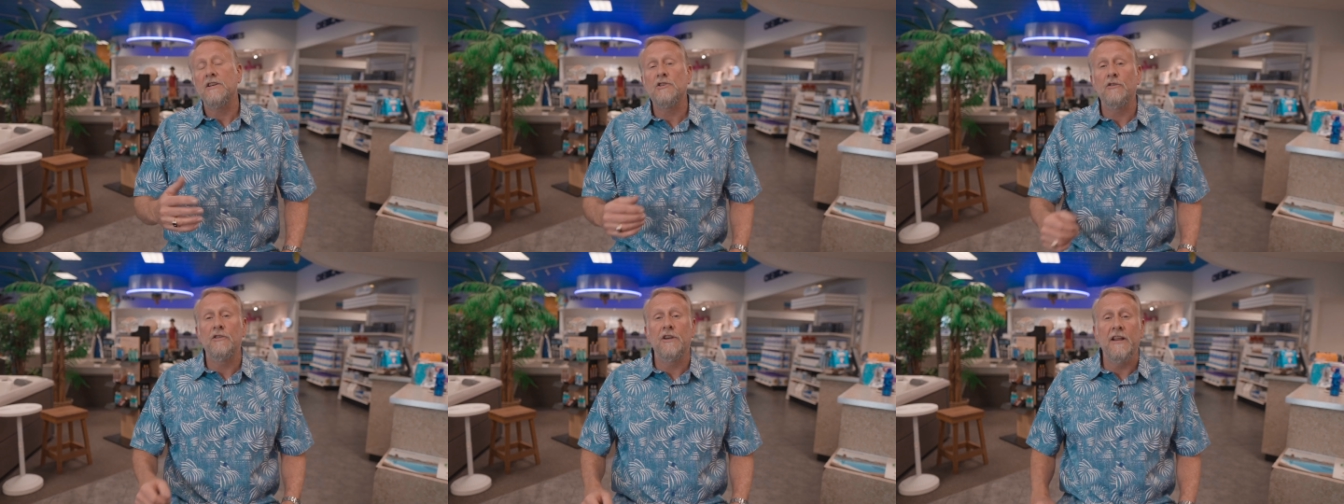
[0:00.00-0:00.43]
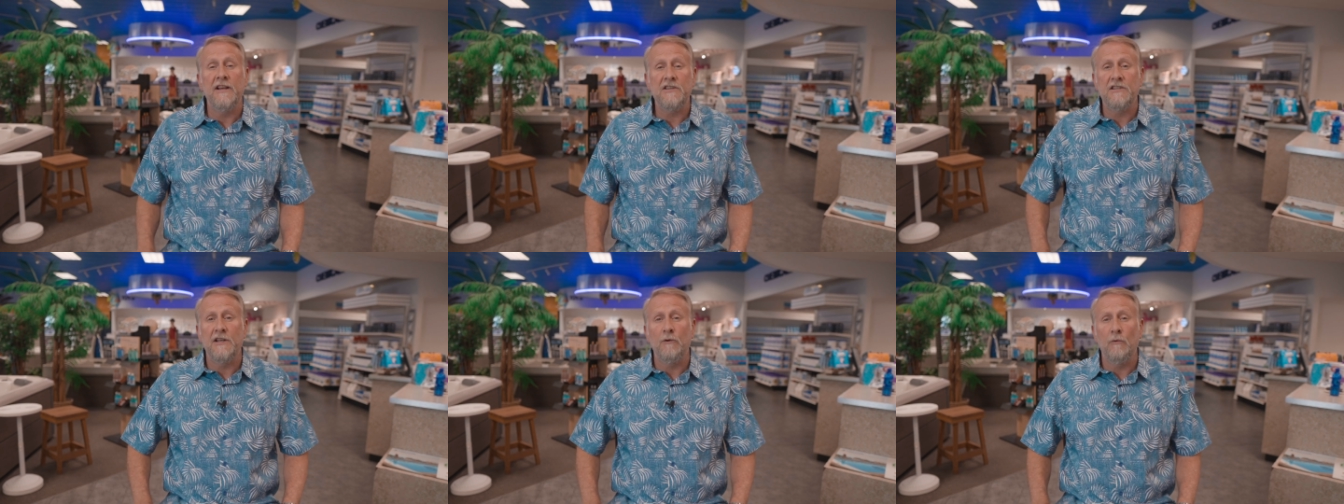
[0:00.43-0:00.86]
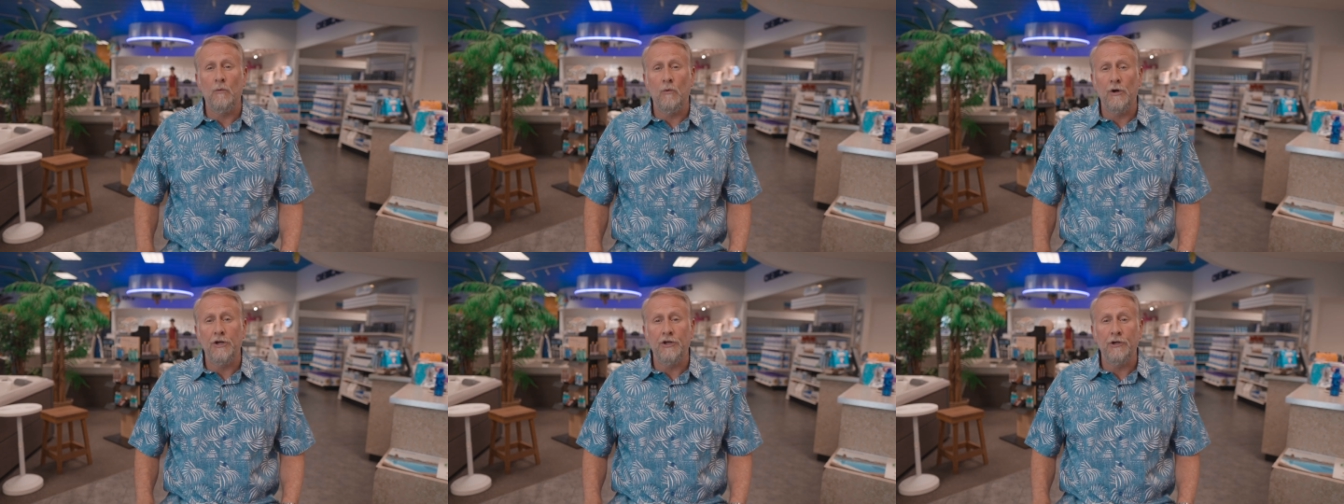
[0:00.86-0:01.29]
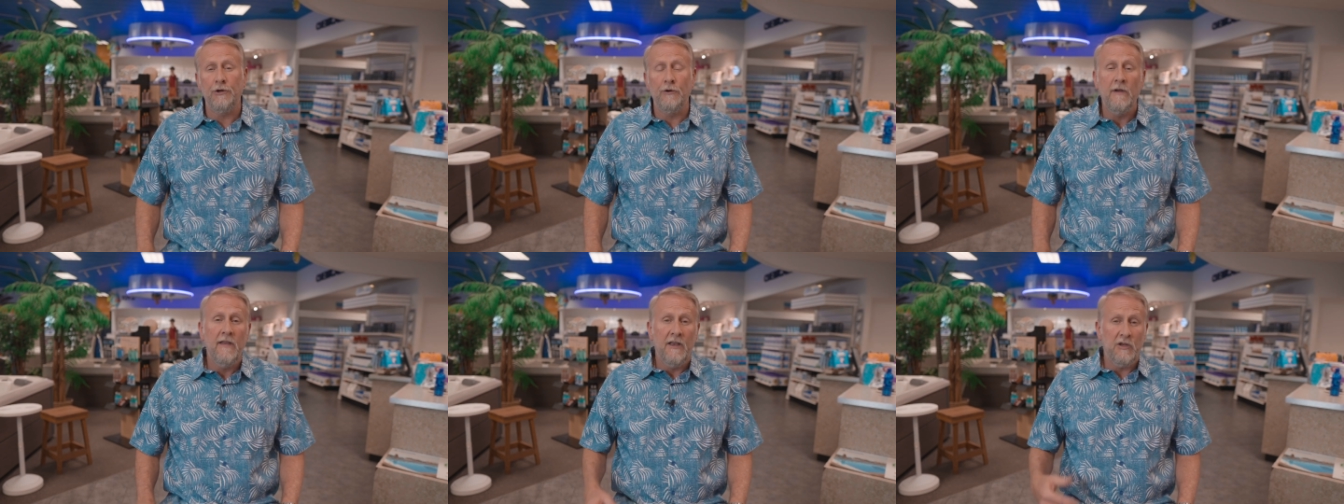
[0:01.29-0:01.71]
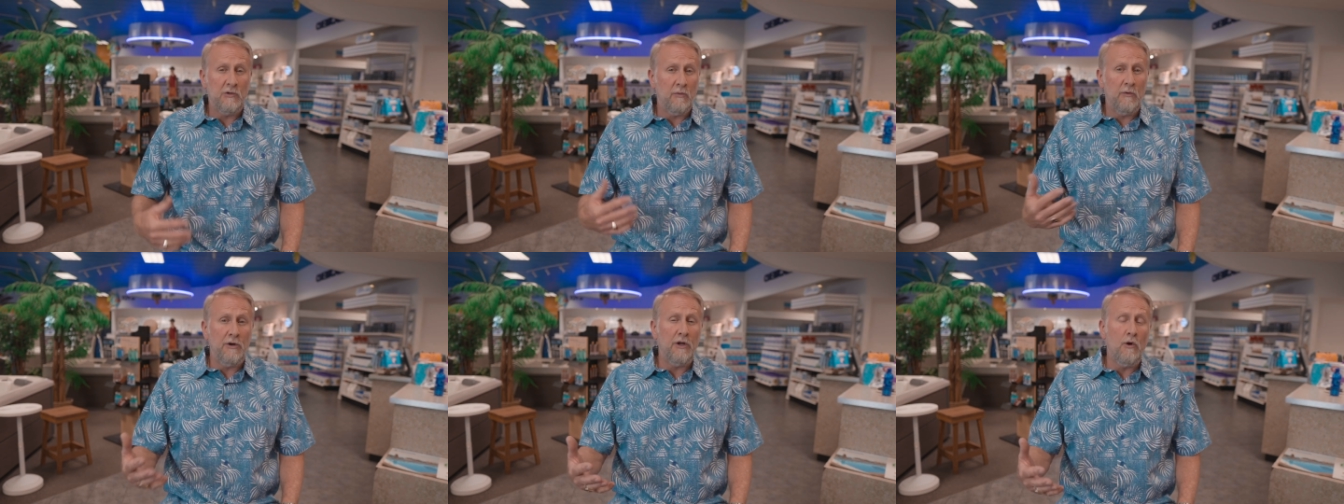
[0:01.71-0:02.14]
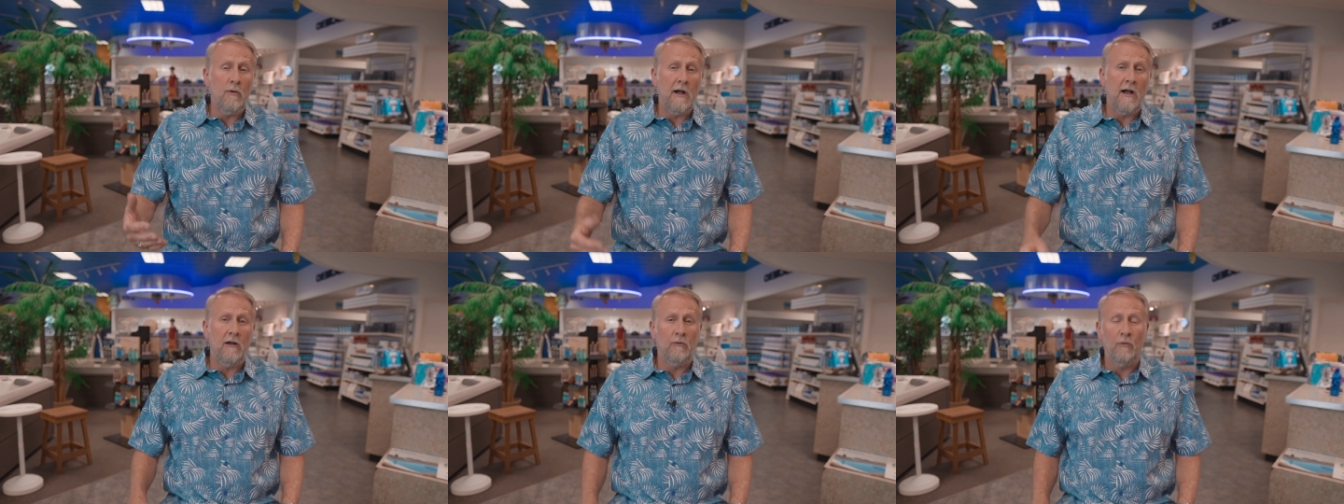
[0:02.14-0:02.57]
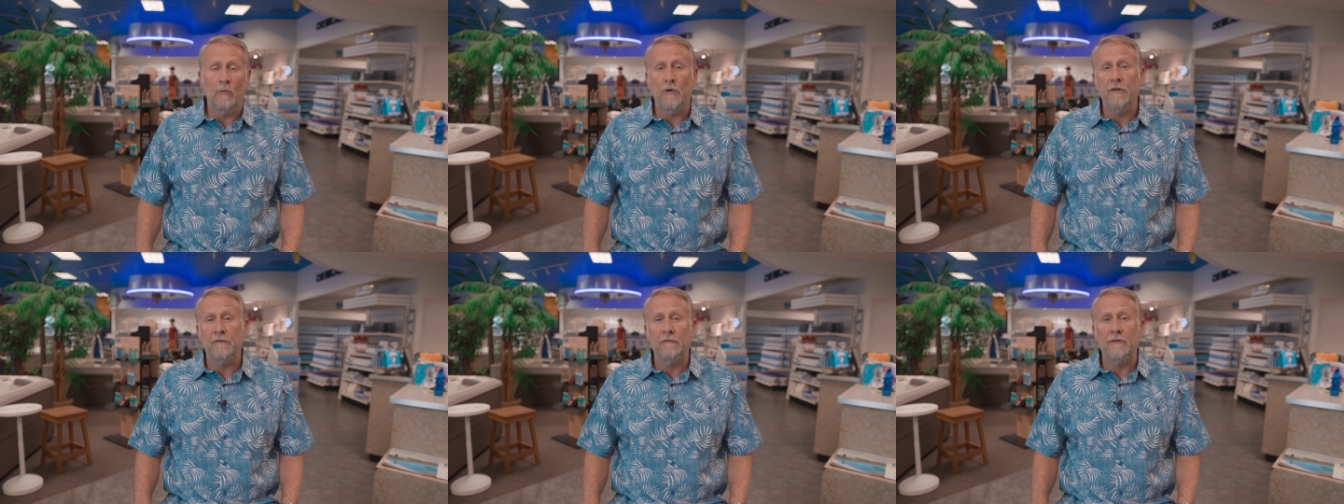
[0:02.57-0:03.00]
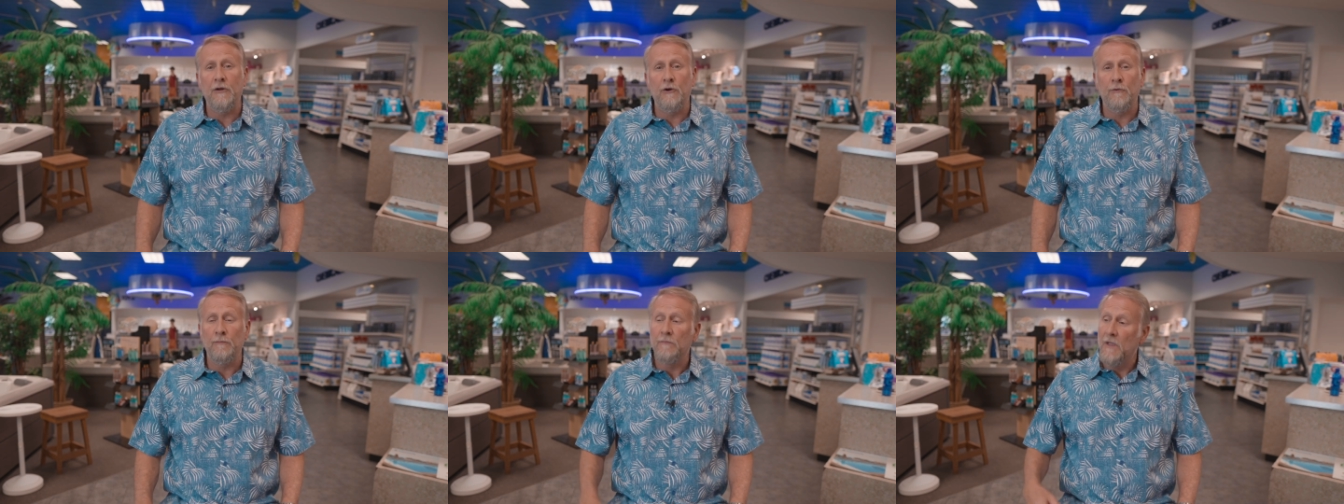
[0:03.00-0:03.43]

so the next thing we want to do is we want to go out and we want to film